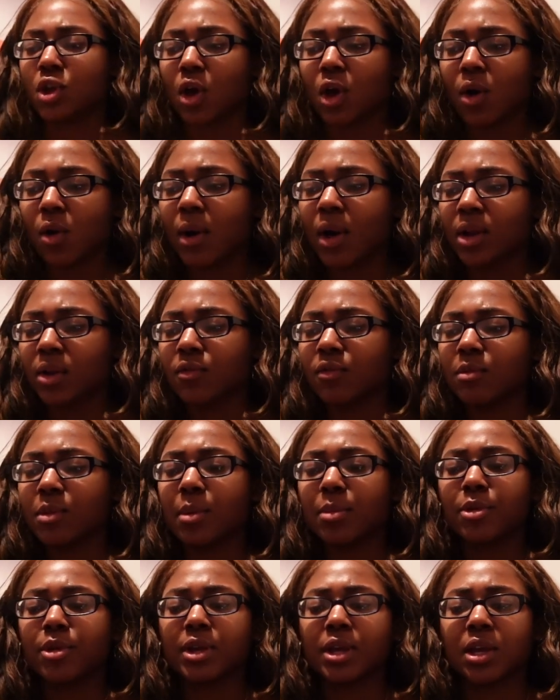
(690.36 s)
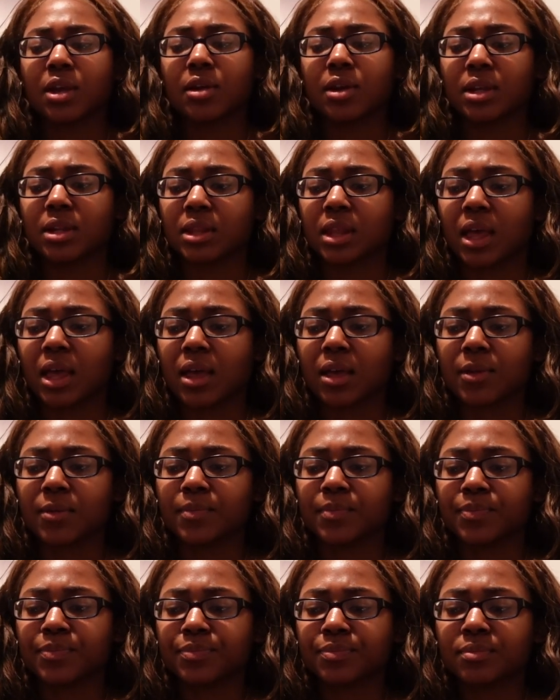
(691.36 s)
no, I don't remember hearing that.
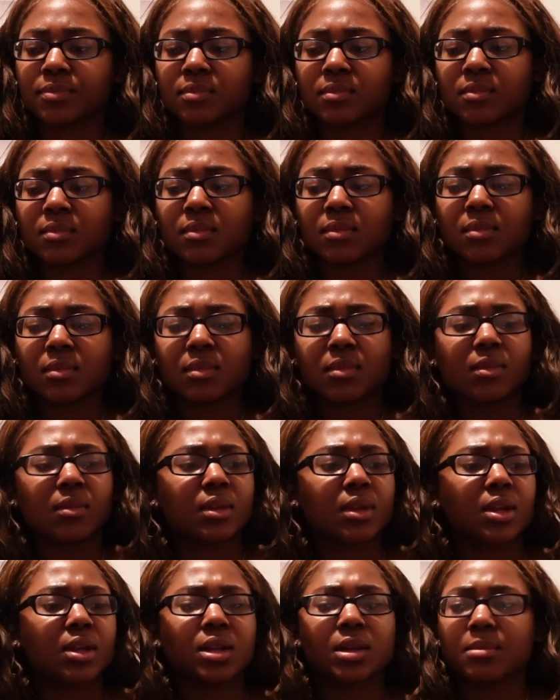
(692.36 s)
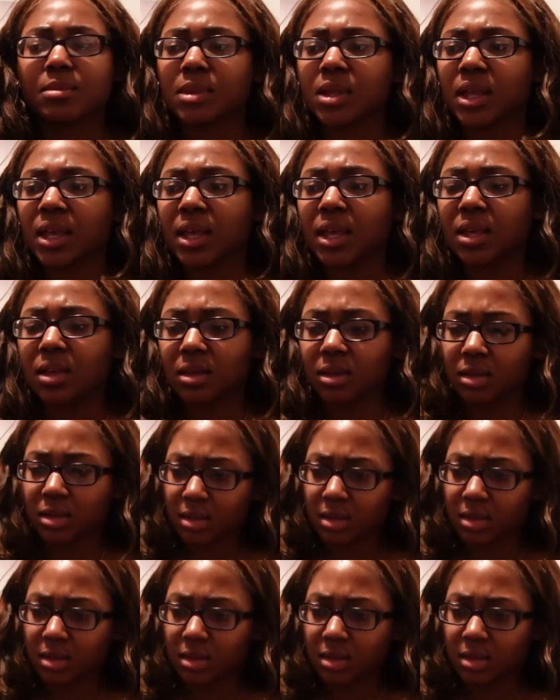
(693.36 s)
And I'm like,